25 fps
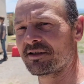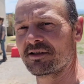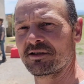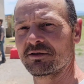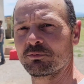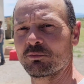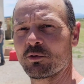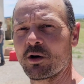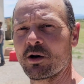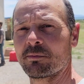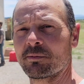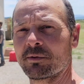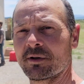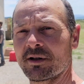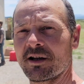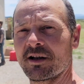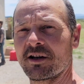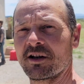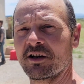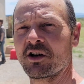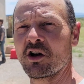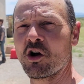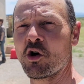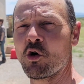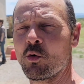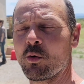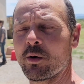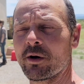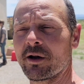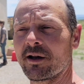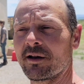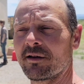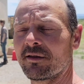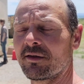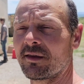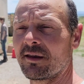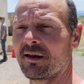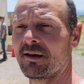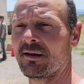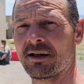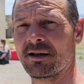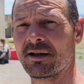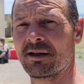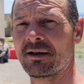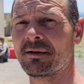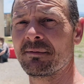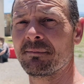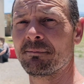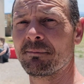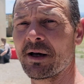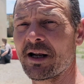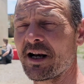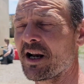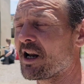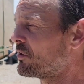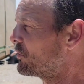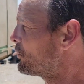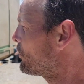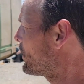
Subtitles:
is what we're going to go with. But either